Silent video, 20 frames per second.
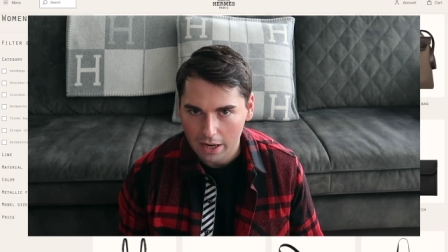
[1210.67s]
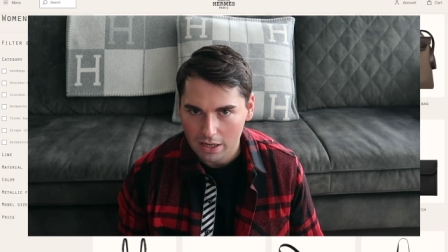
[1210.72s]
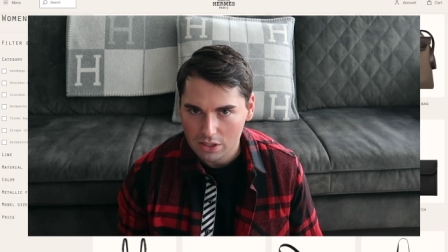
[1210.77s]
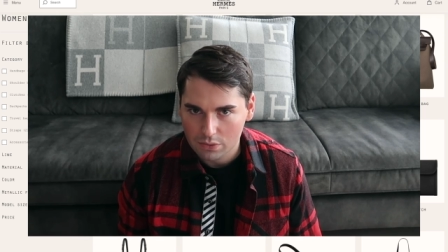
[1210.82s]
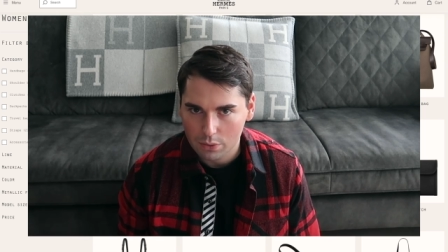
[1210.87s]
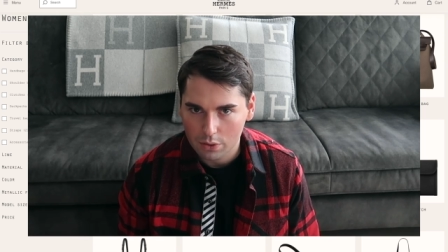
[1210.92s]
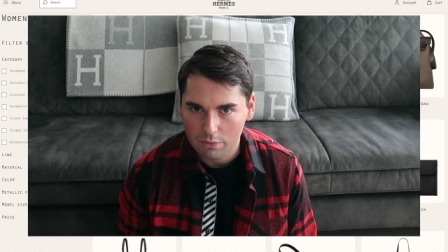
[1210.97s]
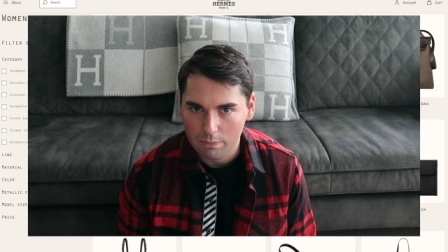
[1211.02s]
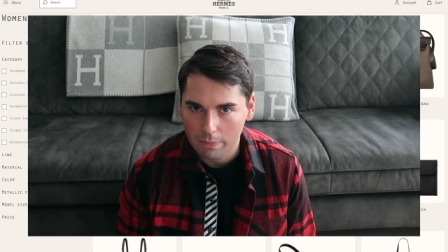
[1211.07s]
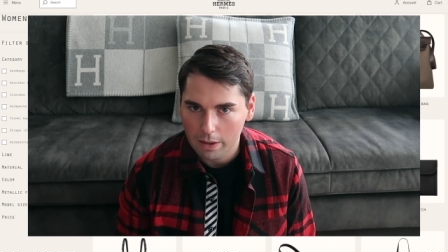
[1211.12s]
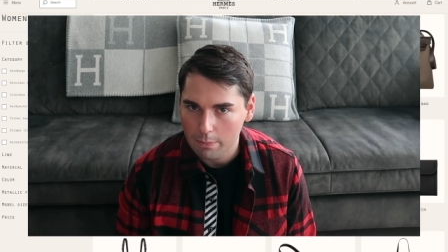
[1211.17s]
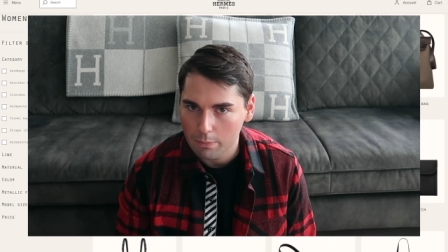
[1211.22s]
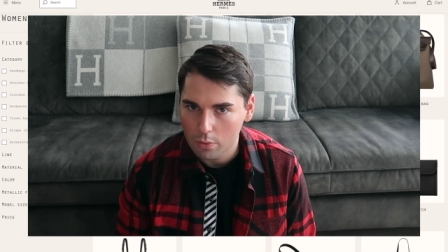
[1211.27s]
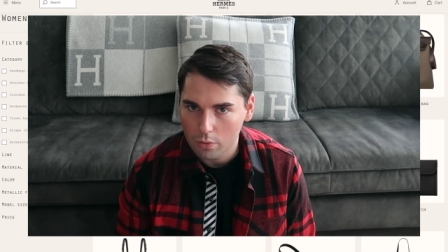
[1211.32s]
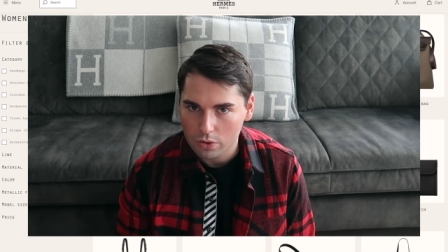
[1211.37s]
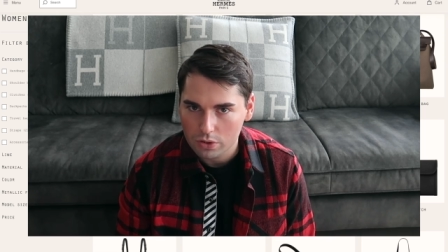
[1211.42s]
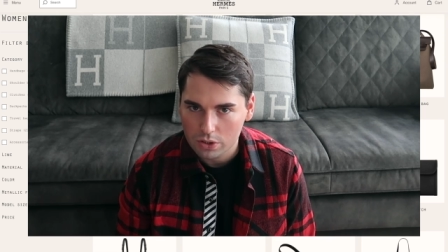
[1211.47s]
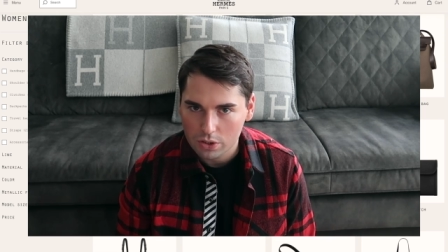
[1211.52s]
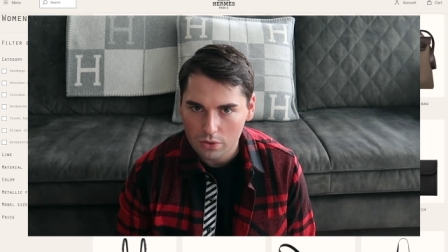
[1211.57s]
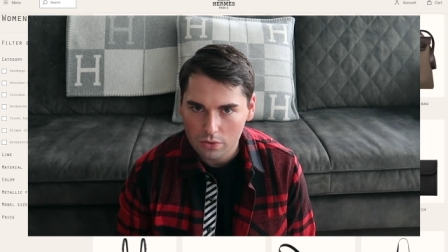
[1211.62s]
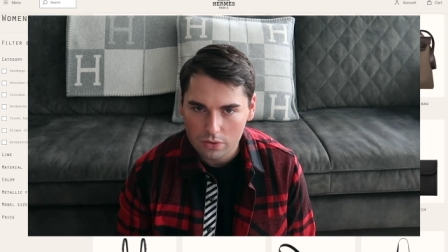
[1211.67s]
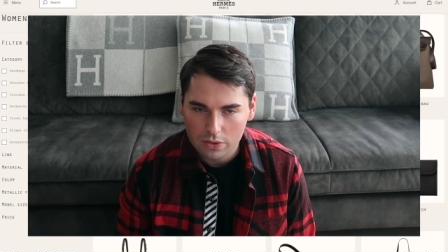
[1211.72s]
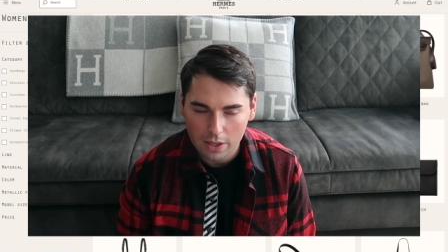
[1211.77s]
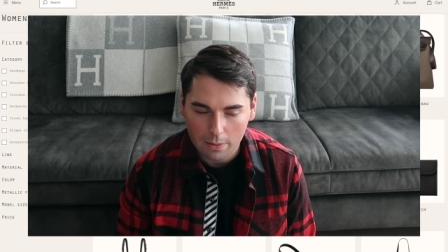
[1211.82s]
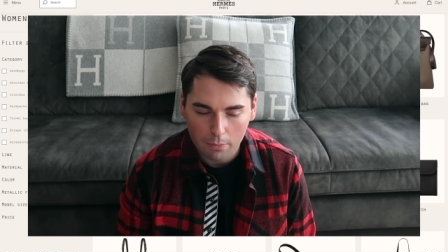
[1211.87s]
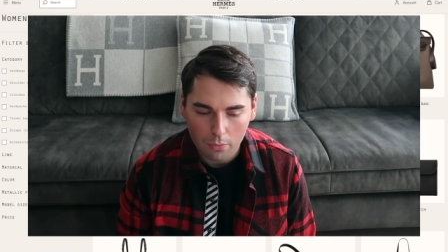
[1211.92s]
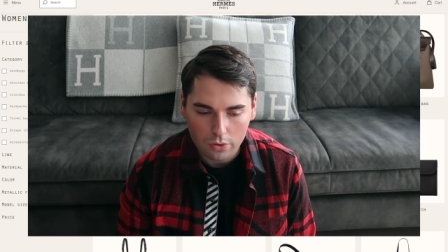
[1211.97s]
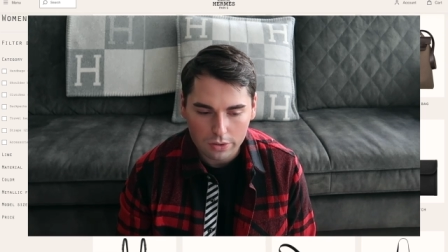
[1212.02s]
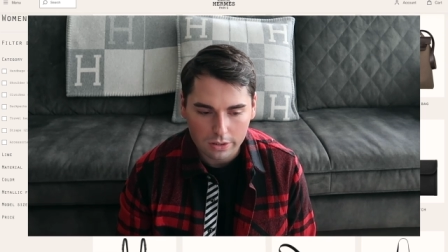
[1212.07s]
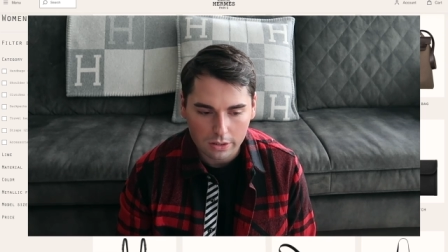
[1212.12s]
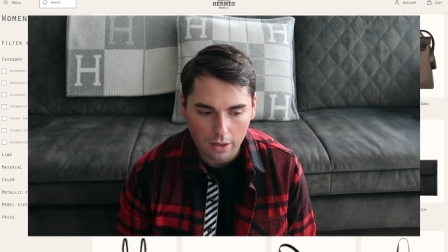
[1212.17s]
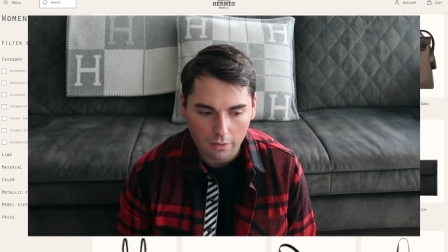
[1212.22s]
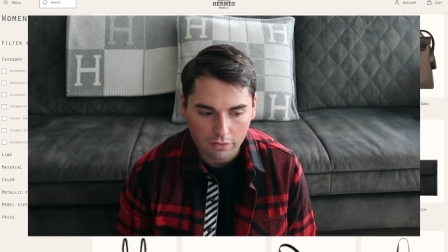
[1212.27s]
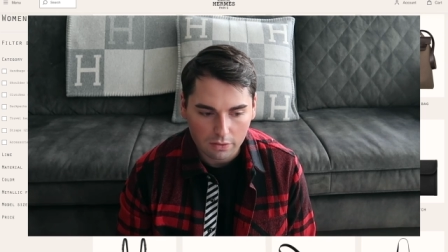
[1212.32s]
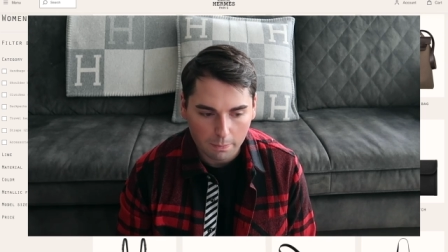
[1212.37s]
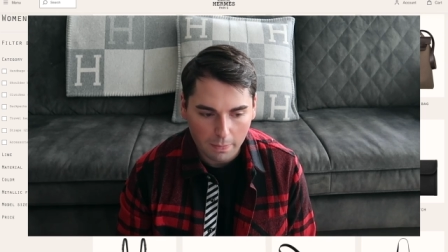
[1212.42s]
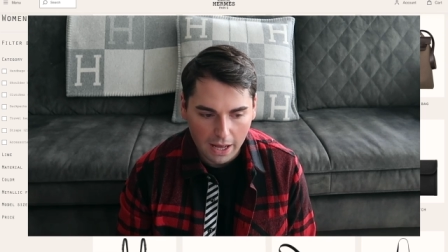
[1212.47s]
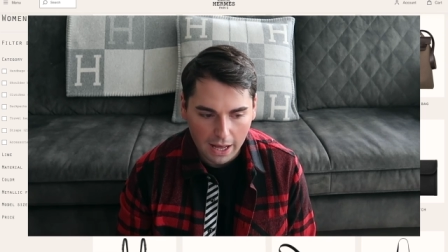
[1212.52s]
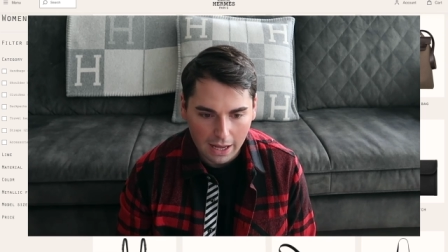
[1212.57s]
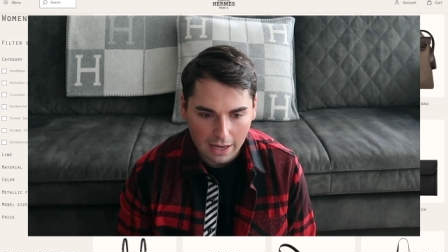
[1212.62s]
It's one of my most used and most
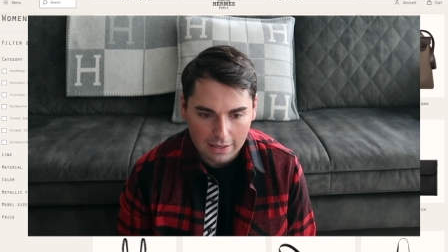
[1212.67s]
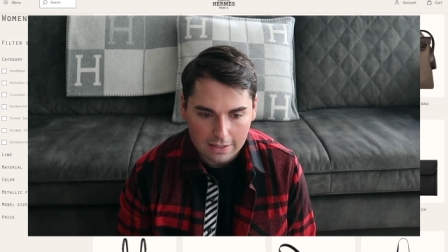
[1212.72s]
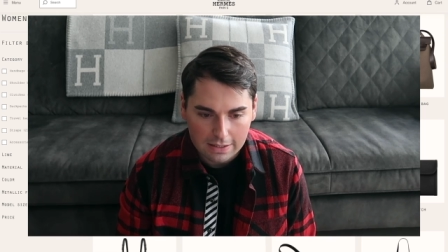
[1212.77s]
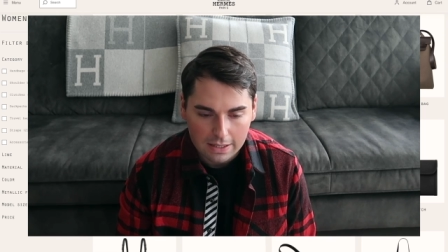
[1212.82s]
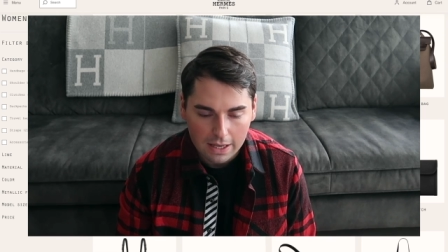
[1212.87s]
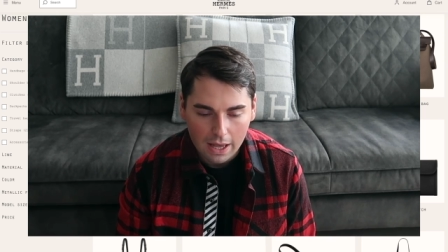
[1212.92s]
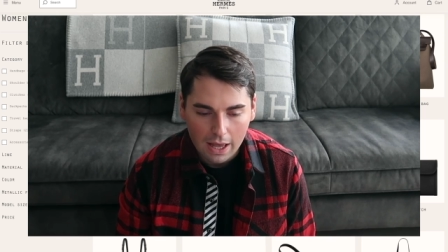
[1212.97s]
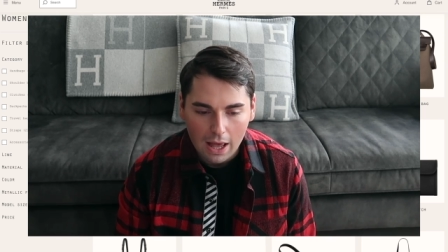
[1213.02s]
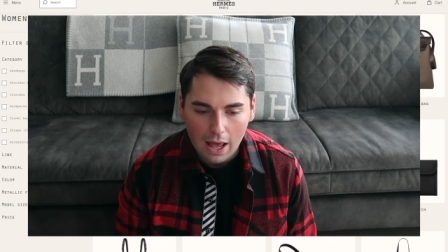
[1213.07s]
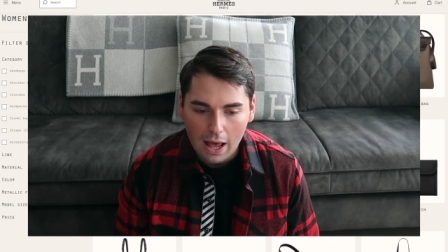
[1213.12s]
loved bags.